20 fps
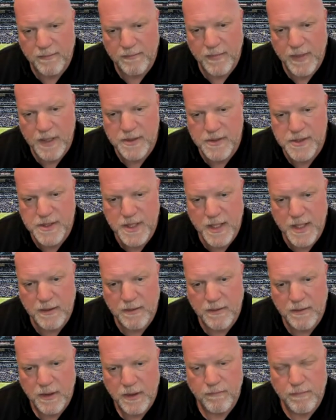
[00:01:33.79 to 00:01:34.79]
is that
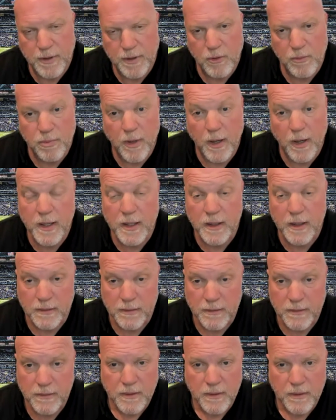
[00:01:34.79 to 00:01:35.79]
Bill O'Brien,
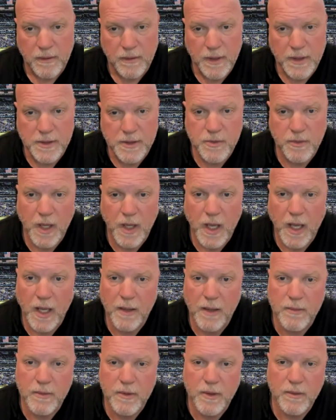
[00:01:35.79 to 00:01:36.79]
that's
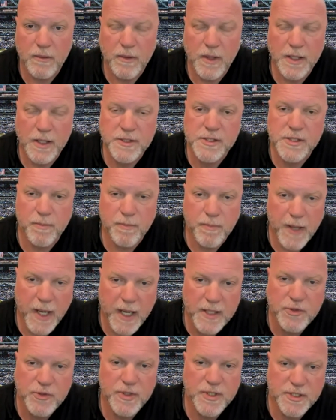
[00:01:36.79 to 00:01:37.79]
the
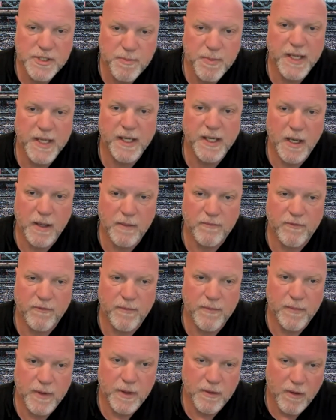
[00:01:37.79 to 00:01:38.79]
Patriots pickup
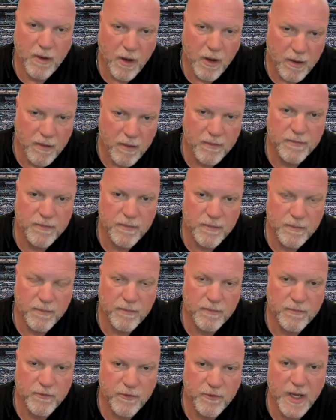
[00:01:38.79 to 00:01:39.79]
from the
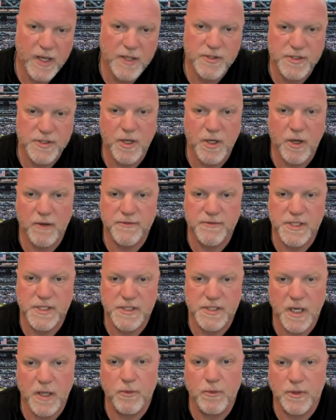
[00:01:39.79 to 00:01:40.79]
free agency offseason
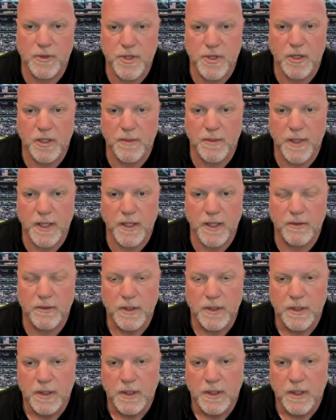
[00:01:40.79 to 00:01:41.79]
I want to talk
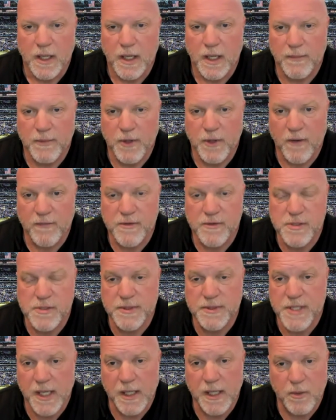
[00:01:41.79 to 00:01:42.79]
about. The offense has been
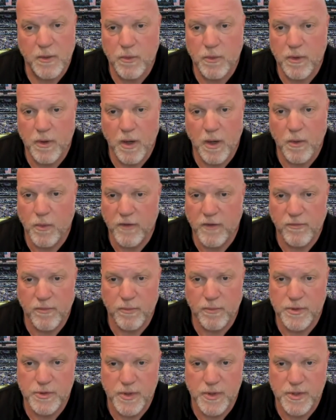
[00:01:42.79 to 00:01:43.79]
taken away from
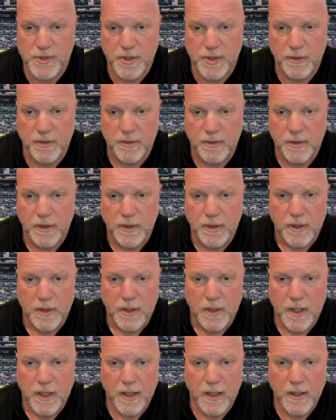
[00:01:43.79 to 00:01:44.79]
Patricia,
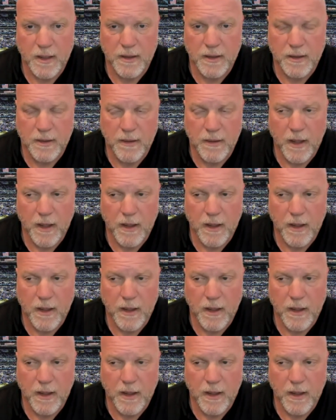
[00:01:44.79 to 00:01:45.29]
and